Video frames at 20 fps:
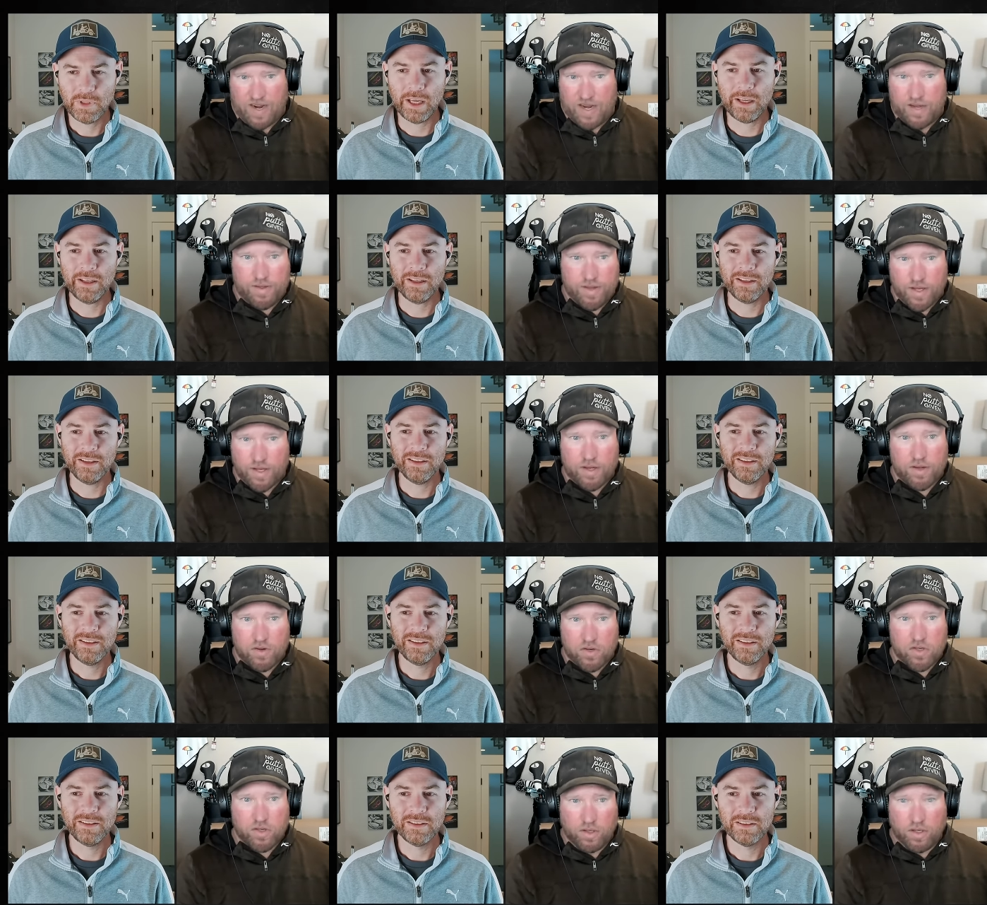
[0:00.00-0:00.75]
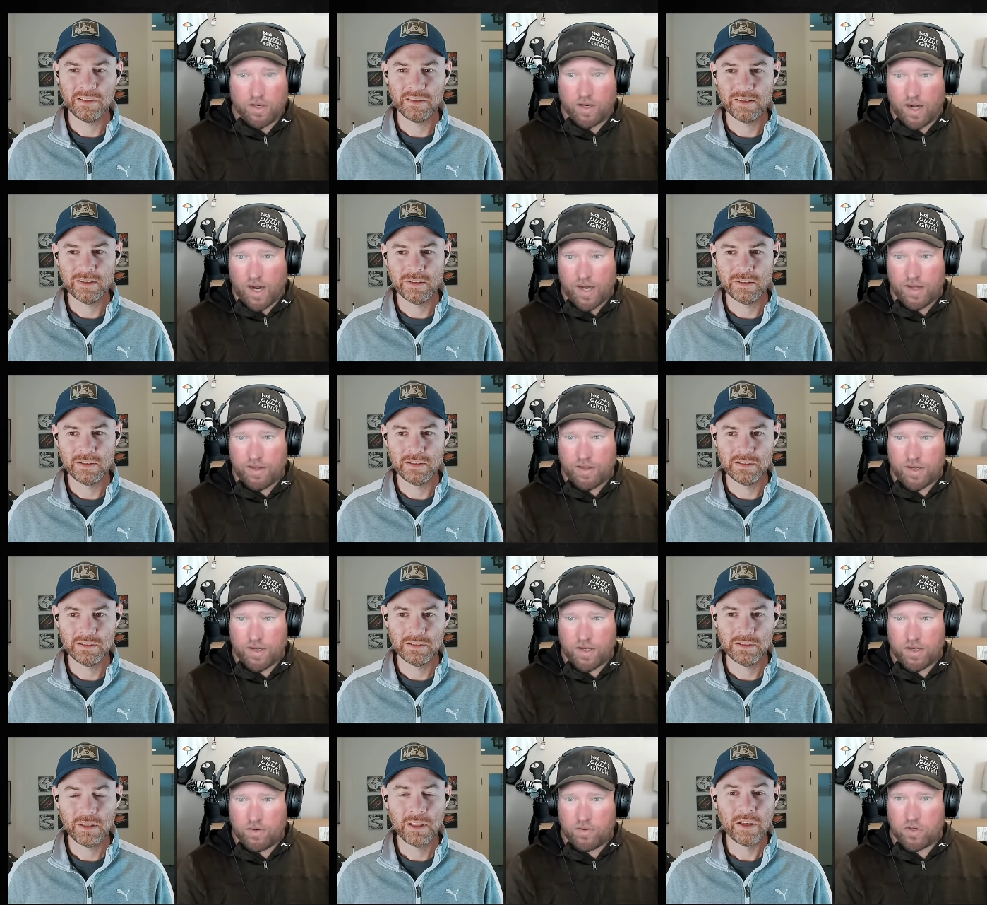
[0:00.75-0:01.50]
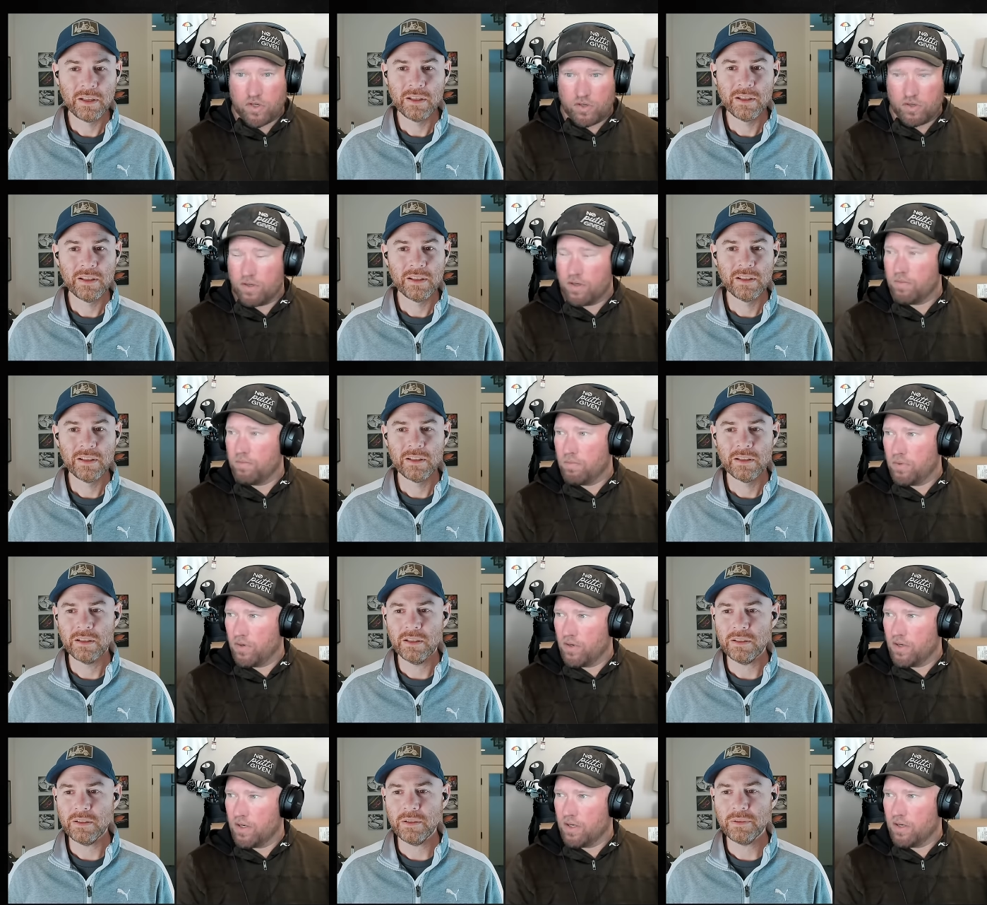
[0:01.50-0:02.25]
Speaker 1: I think you should. I think you
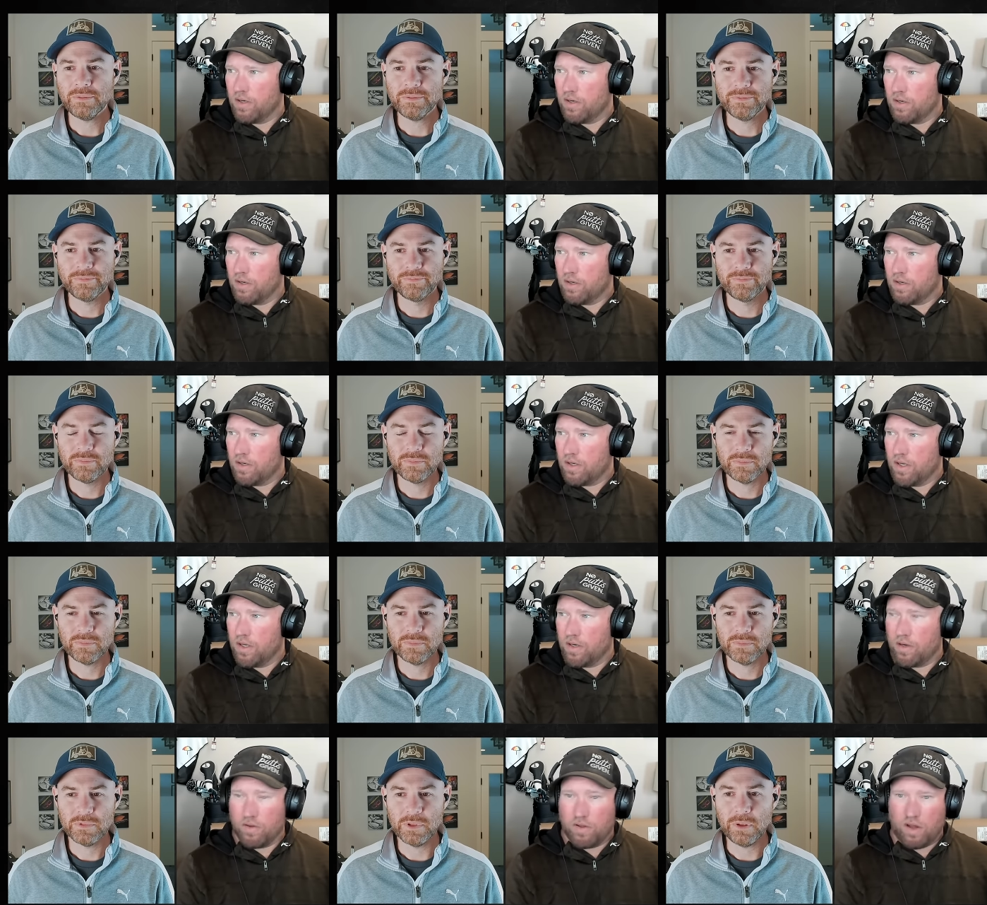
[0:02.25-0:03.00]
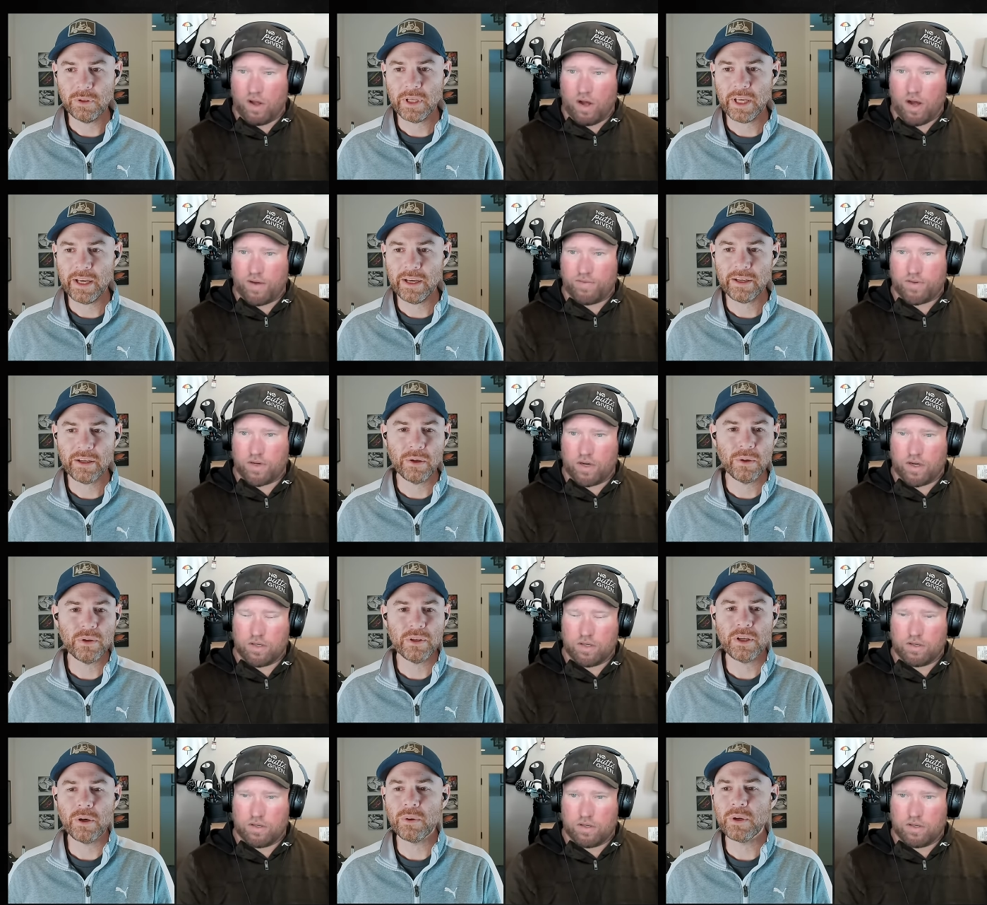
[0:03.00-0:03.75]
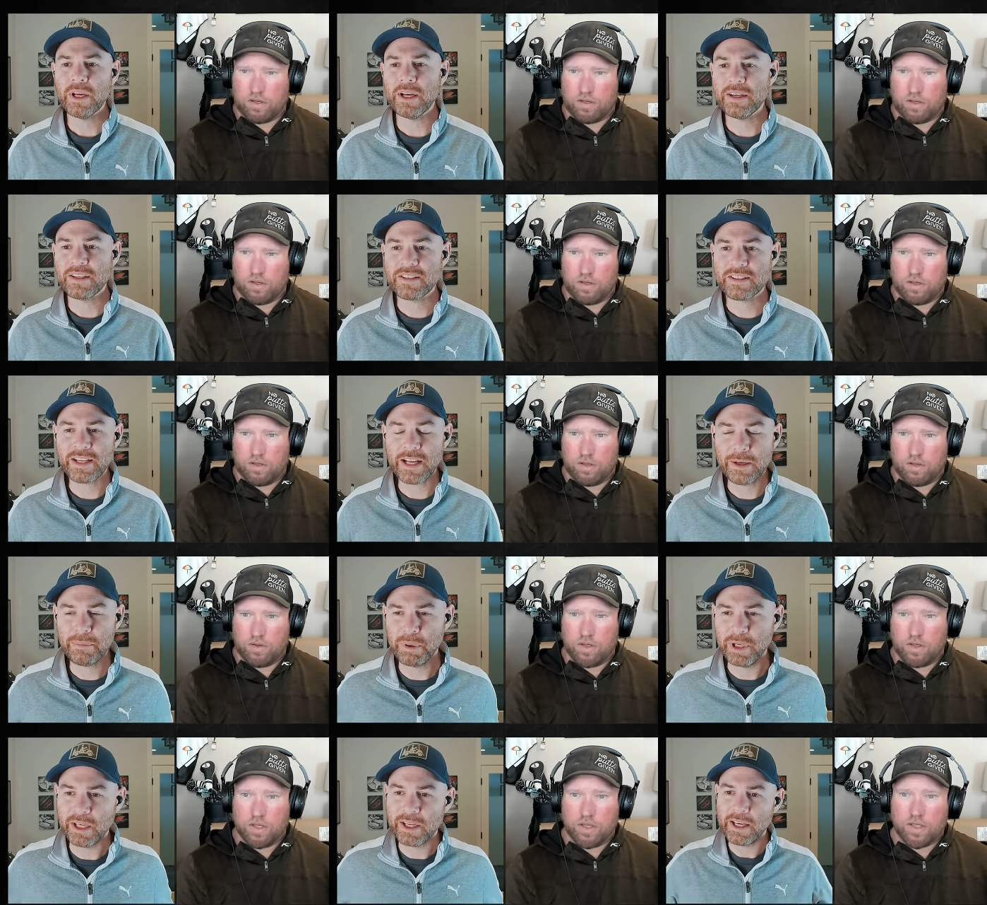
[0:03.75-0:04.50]
should put you know Okay, go on. go
Speaker 2: get a
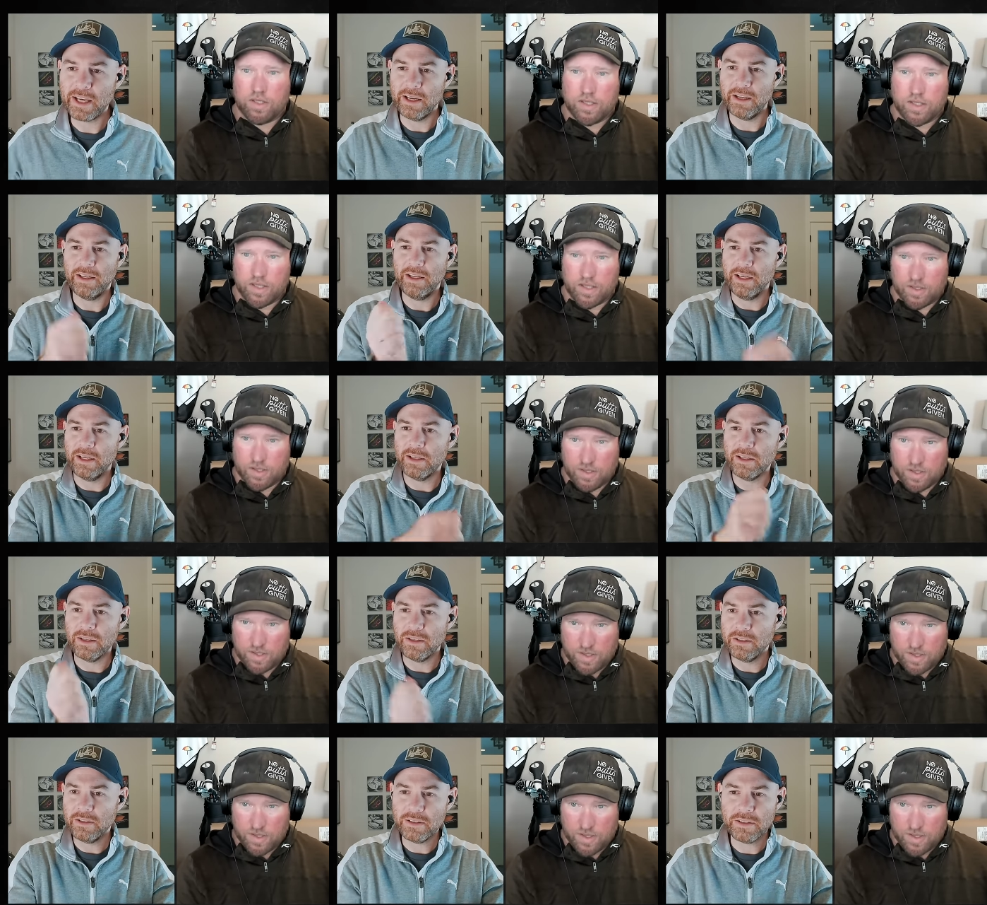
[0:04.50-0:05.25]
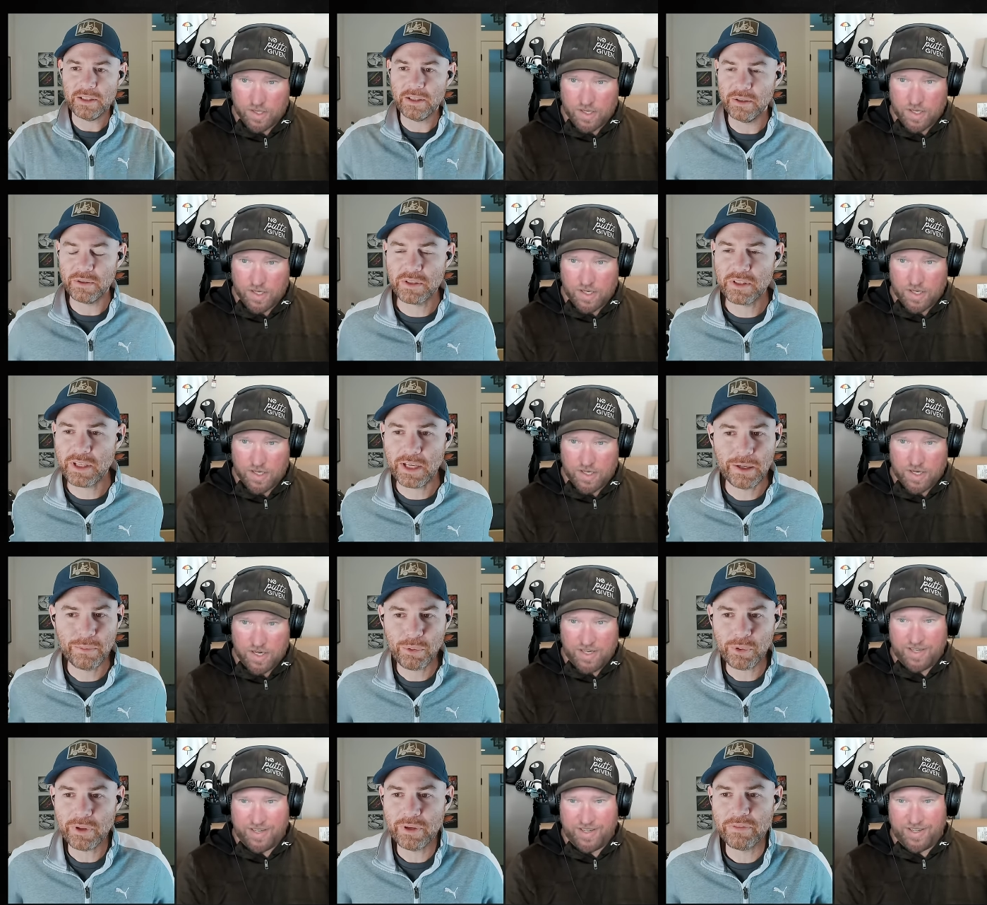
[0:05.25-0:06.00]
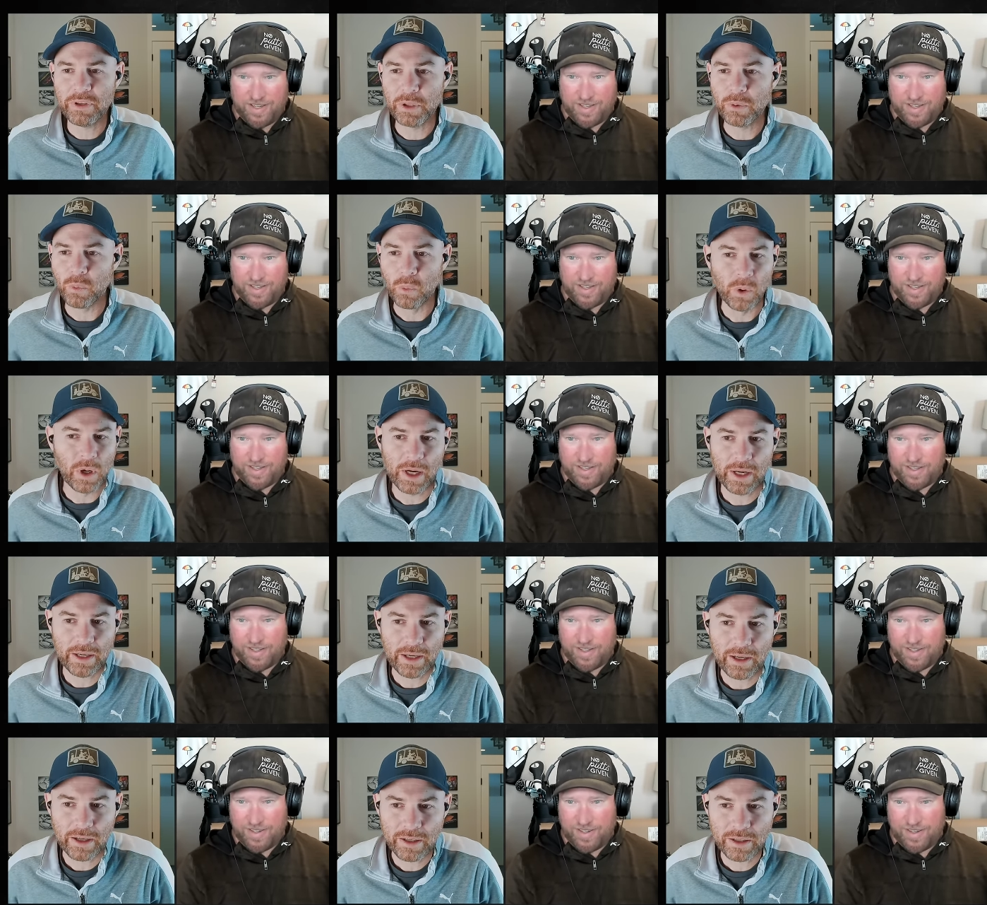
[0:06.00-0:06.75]
stamping kit and you know, stamp whatever you
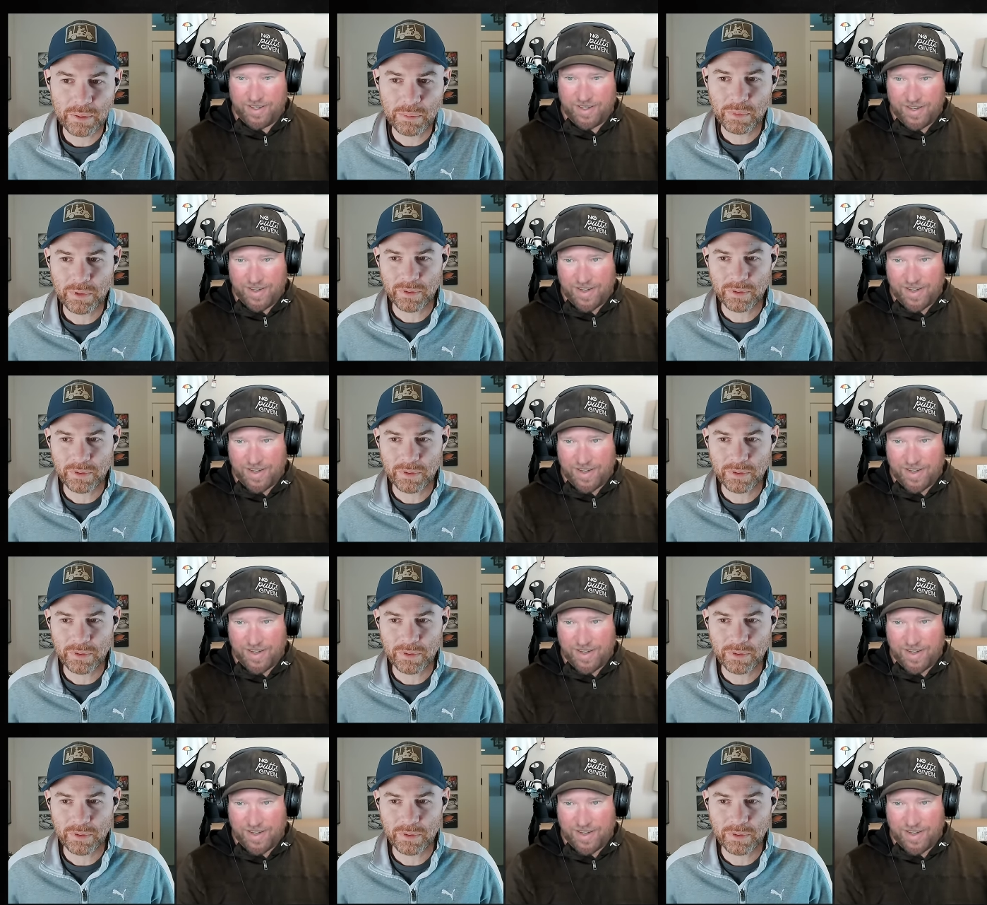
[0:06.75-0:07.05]
want on them.